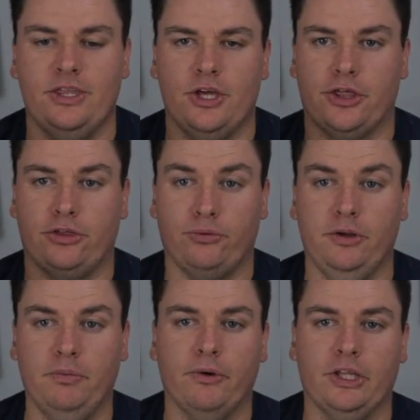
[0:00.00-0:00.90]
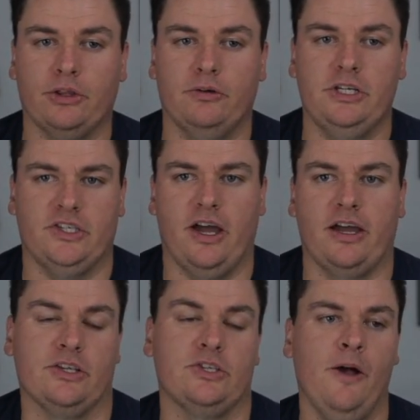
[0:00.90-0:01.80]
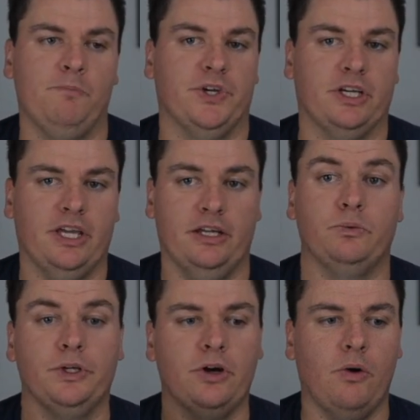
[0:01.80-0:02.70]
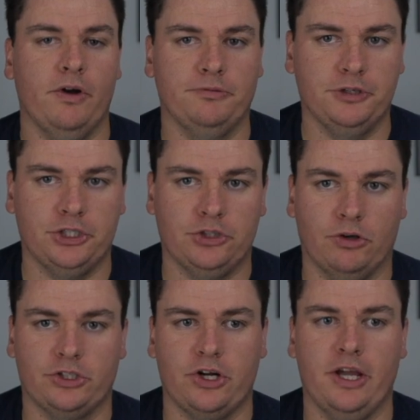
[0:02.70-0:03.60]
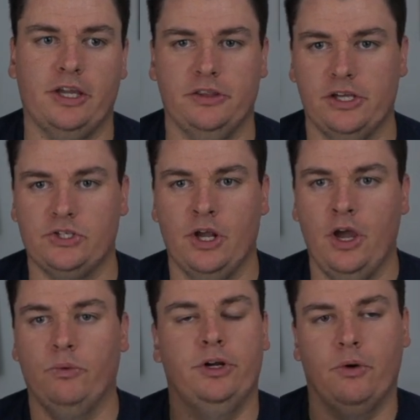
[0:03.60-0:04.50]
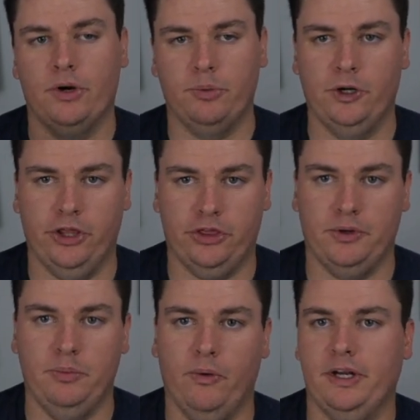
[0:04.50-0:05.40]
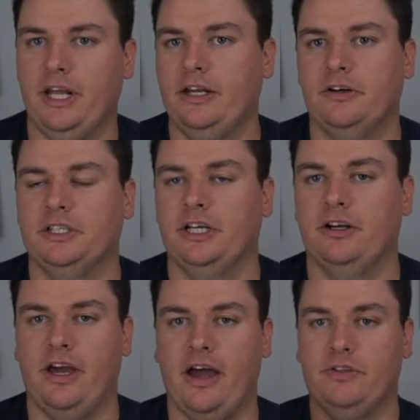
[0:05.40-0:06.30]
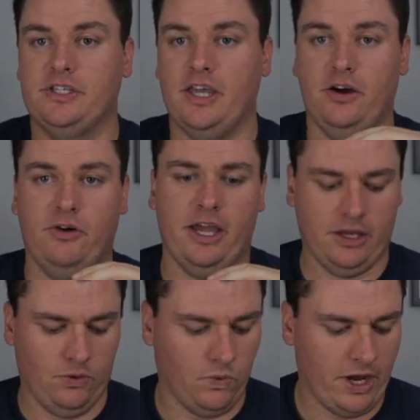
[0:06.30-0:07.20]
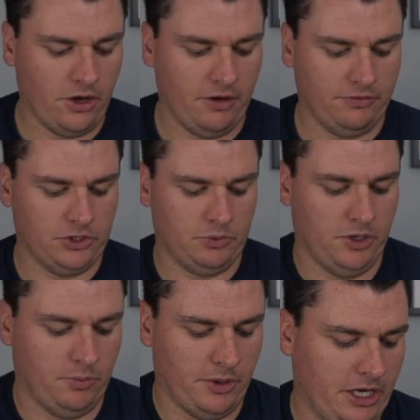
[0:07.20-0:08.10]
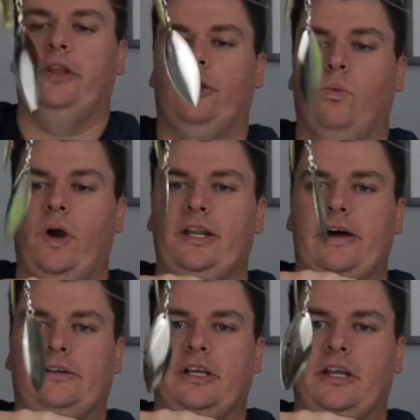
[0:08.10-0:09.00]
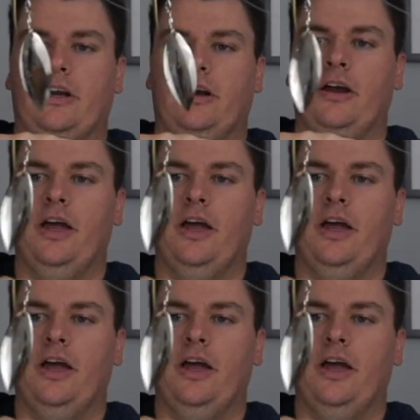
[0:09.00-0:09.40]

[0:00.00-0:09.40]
the 3.3 size. Again, we don't want fish short striking this. We don't want to put a 3.8 on there and have the tail hanging way off the spinnerbait, like way down here.